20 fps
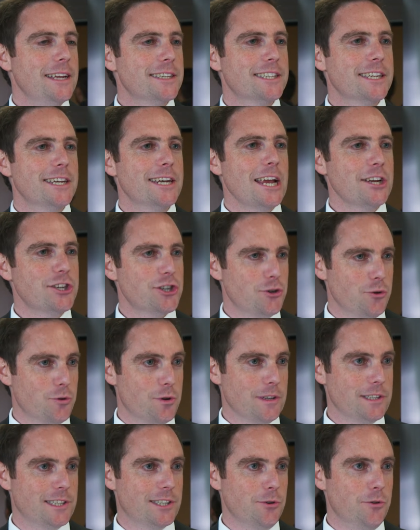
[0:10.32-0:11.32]
It's a national
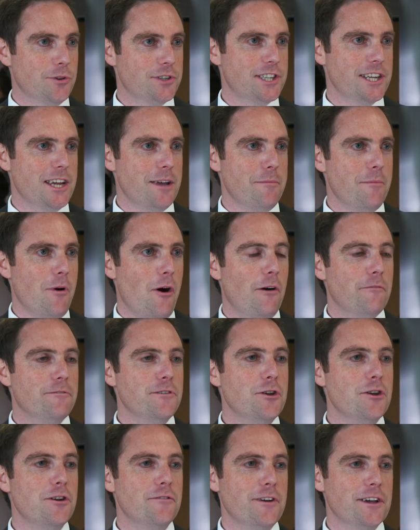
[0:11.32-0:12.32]
consortium
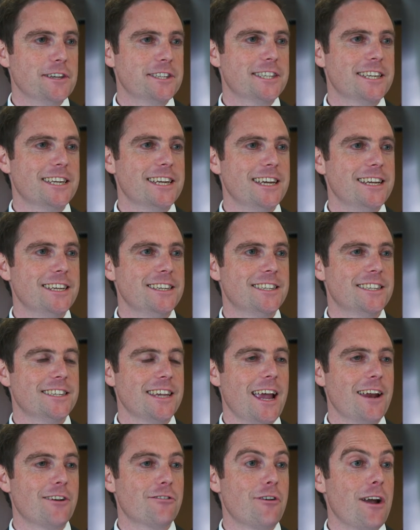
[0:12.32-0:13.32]
of universities
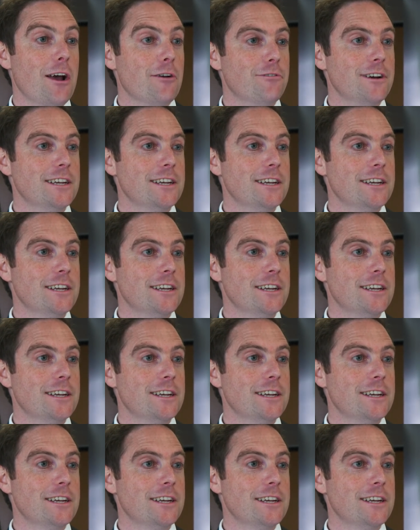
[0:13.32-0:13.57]
and Crown